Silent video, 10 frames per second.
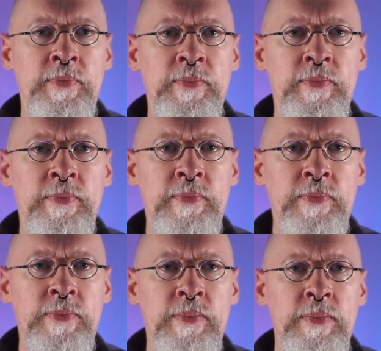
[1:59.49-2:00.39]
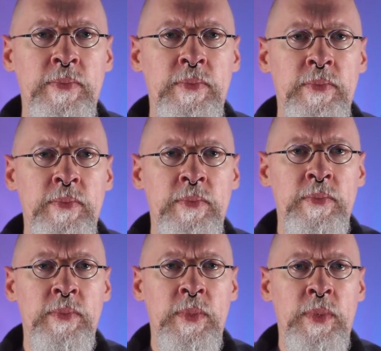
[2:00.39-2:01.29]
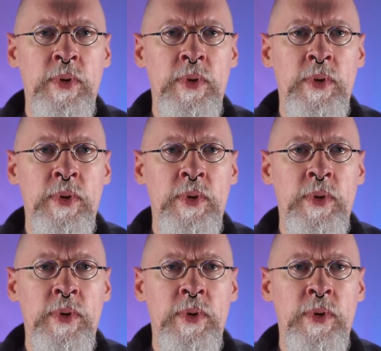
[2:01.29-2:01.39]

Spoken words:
(no one is talking)